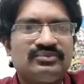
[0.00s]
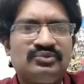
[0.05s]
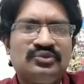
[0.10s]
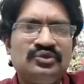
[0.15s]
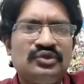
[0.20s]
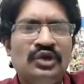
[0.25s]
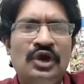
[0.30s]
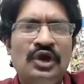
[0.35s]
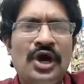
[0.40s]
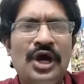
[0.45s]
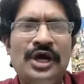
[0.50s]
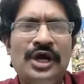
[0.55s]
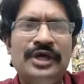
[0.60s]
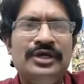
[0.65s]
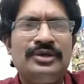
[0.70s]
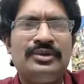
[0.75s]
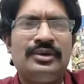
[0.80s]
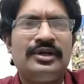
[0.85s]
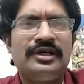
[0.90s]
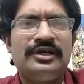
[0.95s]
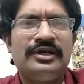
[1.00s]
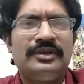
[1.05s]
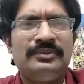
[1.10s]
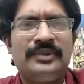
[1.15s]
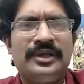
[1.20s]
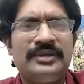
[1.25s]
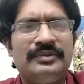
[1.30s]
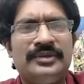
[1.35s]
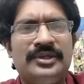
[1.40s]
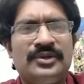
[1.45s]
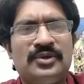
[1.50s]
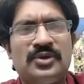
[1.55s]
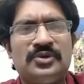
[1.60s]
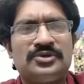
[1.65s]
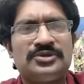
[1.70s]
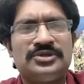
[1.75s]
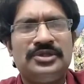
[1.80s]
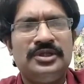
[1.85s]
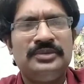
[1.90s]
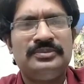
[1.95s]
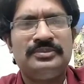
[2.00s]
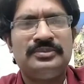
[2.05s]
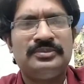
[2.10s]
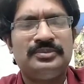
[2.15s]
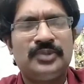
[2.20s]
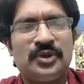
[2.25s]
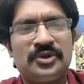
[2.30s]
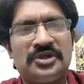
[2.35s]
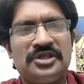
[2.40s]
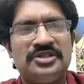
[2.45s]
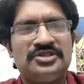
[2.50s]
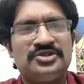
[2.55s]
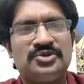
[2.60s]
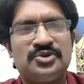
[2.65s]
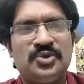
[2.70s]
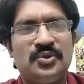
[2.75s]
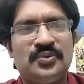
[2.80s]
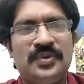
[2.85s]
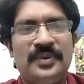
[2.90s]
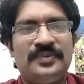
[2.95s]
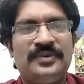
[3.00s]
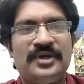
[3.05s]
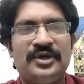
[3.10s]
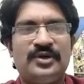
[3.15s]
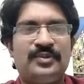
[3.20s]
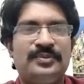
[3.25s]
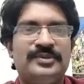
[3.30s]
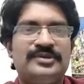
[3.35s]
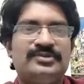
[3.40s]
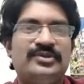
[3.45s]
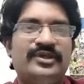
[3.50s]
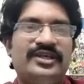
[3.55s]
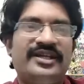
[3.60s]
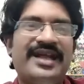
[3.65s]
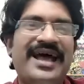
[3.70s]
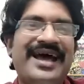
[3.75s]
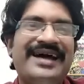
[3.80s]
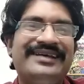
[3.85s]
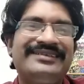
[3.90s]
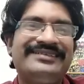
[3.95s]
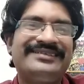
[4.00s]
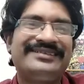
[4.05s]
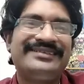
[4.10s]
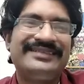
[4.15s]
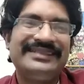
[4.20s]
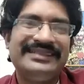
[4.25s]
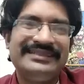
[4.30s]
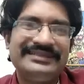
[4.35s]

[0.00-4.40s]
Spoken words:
High quality, very costly bottles, 250 rupees bottle. Other thing is